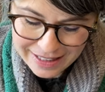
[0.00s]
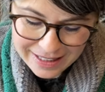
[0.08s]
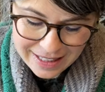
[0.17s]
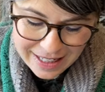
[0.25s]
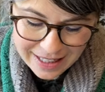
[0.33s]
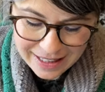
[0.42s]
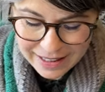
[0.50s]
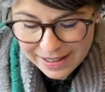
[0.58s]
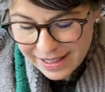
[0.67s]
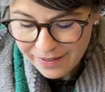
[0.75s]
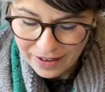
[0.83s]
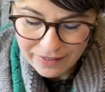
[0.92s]
let's
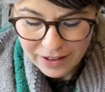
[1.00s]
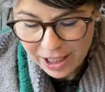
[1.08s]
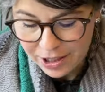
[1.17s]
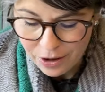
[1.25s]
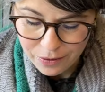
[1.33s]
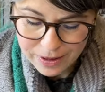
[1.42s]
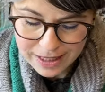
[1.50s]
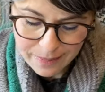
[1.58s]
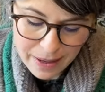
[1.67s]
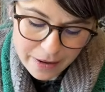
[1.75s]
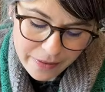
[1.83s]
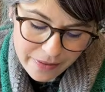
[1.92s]
see if I have any notes
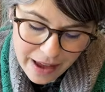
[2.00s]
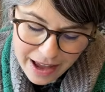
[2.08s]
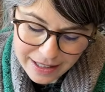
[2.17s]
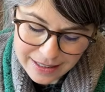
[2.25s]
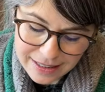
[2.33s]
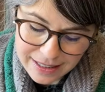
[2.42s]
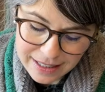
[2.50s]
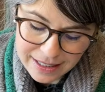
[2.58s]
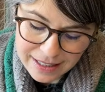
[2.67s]
about that.